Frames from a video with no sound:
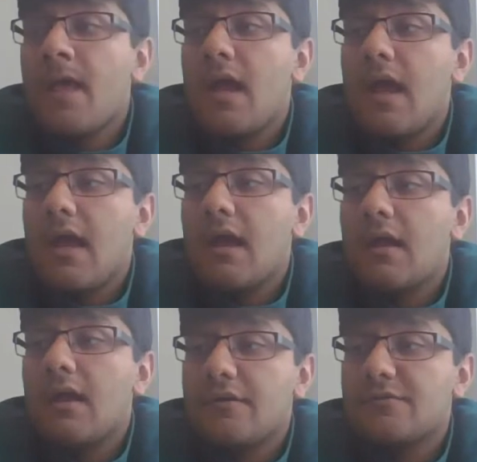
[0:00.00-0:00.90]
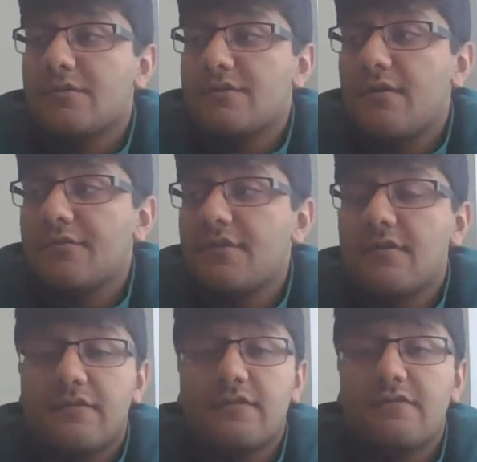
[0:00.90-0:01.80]
And as a result of
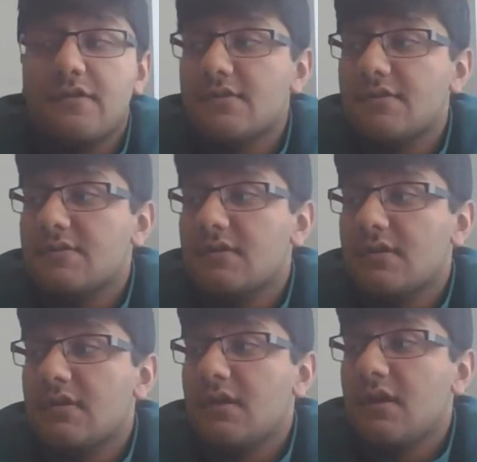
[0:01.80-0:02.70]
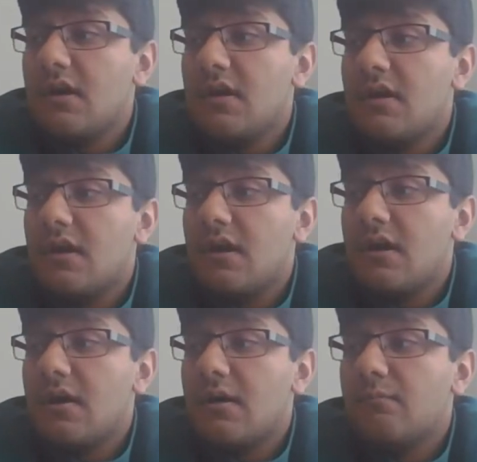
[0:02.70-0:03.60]
this deficiency,
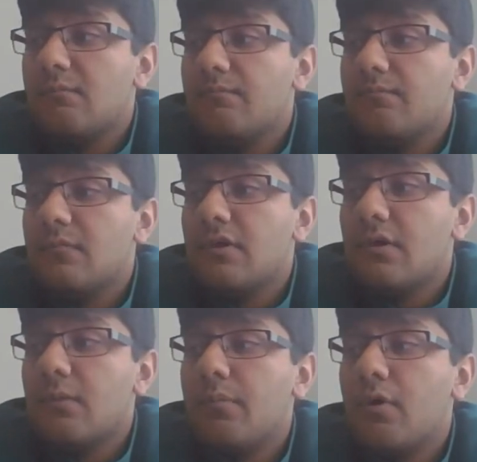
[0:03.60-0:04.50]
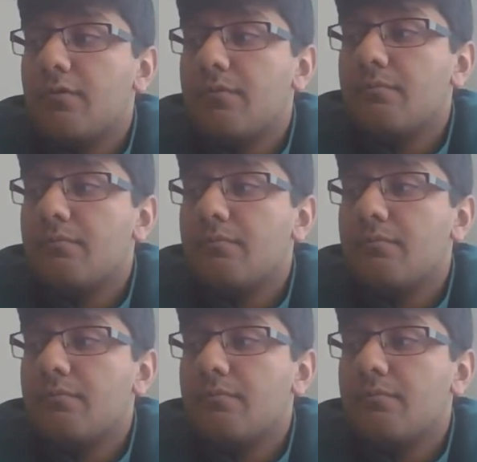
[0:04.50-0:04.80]
when both